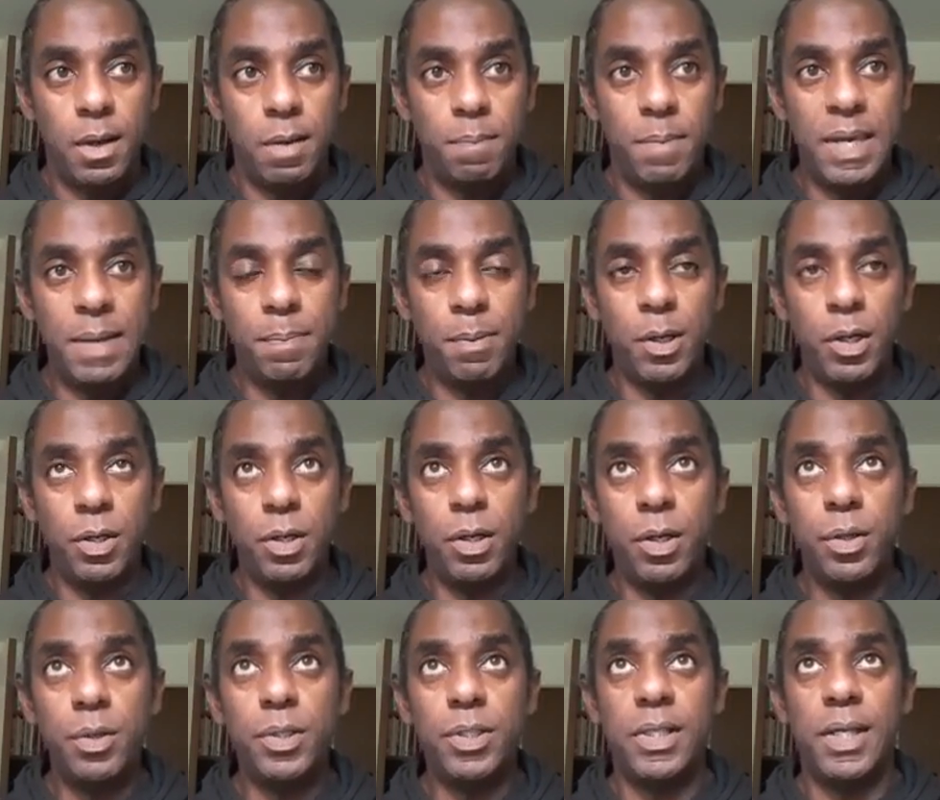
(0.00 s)
People are
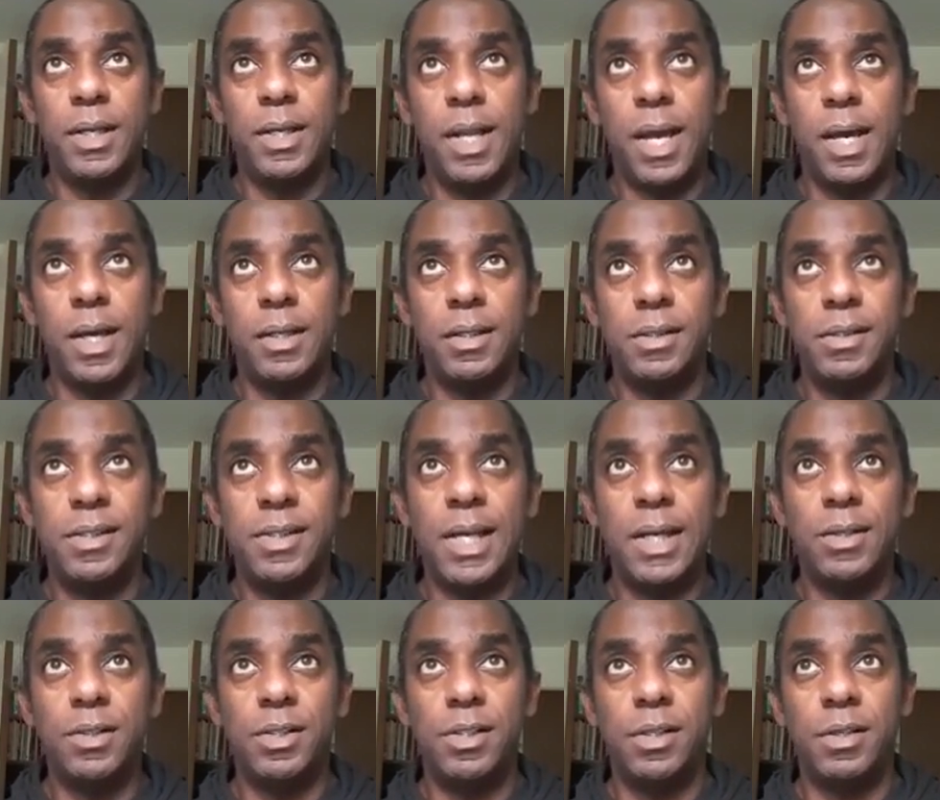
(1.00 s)
losing that
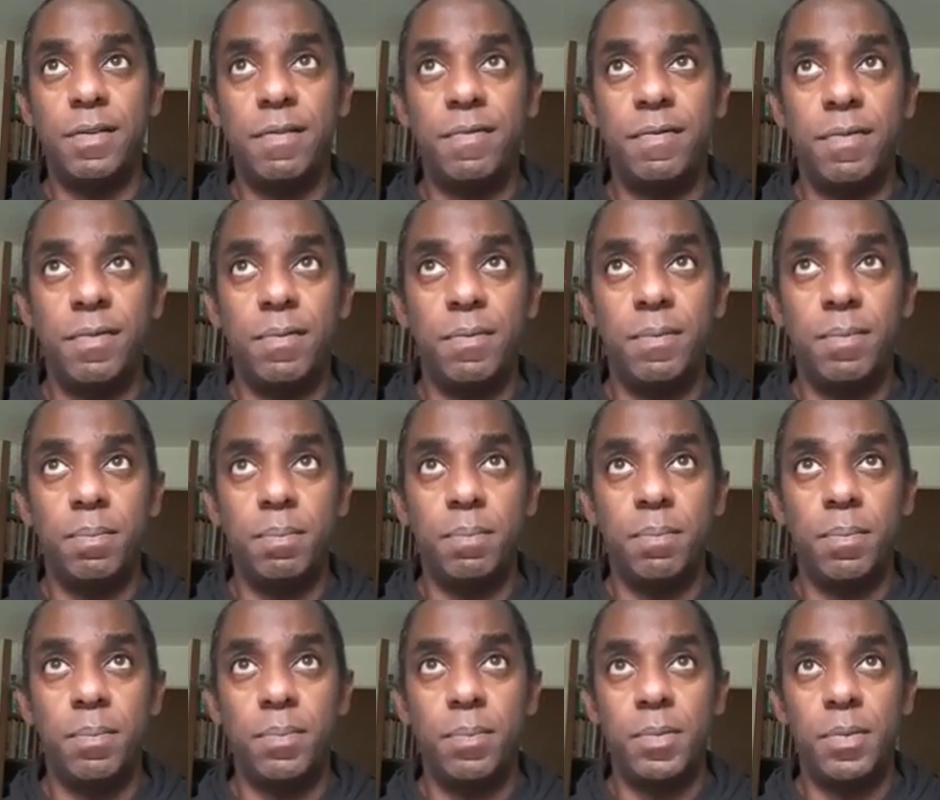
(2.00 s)
sense of
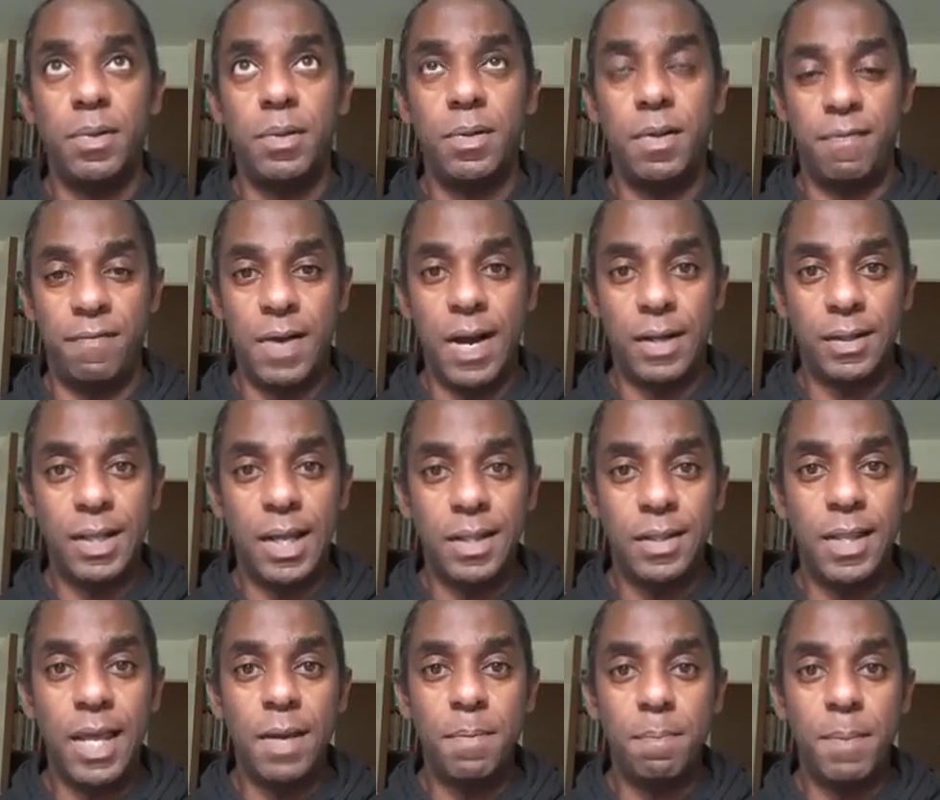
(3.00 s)
the fact that
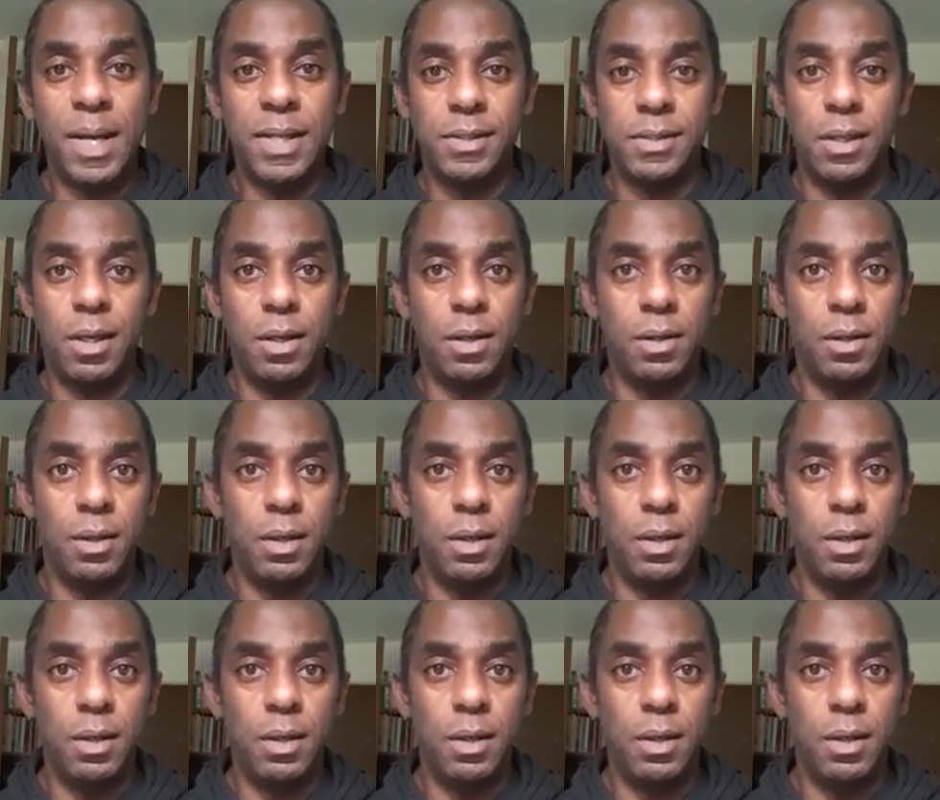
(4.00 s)
they matter.